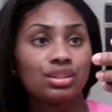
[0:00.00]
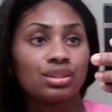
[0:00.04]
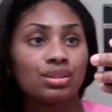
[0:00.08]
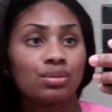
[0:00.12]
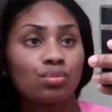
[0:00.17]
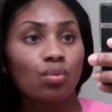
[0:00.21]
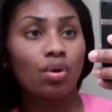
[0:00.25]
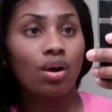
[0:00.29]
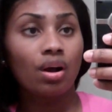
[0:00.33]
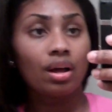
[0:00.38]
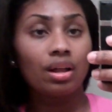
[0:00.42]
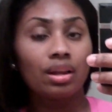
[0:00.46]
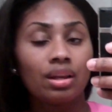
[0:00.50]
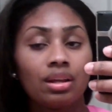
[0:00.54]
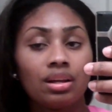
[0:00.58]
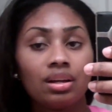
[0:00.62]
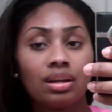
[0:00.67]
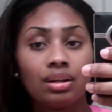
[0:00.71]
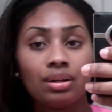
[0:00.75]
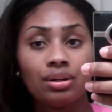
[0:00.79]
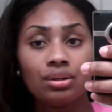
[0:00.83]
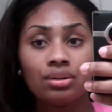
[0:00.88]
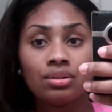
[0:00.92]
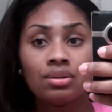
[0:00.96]

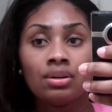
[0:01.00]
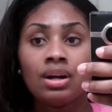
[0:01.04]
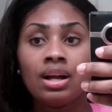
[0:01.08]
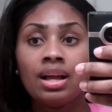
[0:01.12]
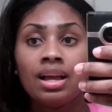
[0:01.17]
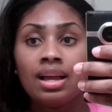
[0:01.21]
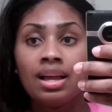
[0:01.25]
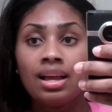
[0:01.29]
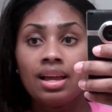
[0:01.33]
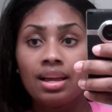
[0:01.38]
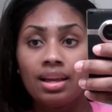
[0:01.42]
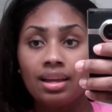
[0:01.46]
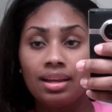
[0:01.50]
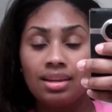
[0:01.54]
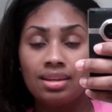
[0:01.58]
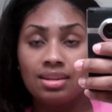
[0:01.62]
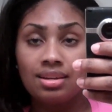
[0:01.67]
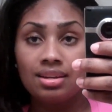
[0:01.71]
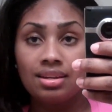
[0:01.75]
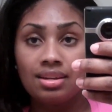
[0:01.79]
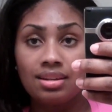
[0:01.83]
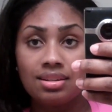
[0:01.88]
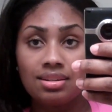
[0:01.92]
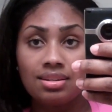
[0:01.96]
swallow.
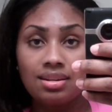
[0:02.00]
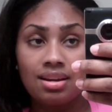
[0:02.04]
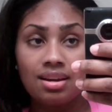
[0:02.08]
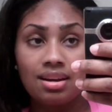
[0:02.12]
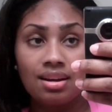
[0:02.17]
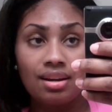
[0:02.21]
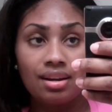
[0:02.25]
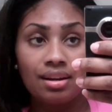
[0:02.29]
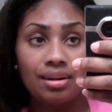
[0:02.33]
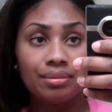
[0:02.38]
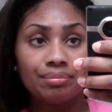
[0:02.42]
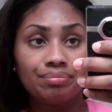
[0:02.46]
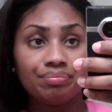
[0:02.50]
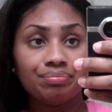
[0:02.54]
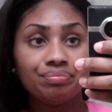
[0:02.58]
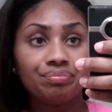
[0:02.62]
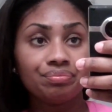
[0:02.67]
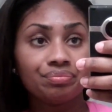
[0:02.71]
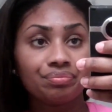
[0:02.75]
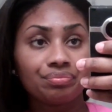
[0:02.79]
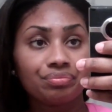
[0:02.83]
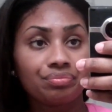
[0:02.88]
And um,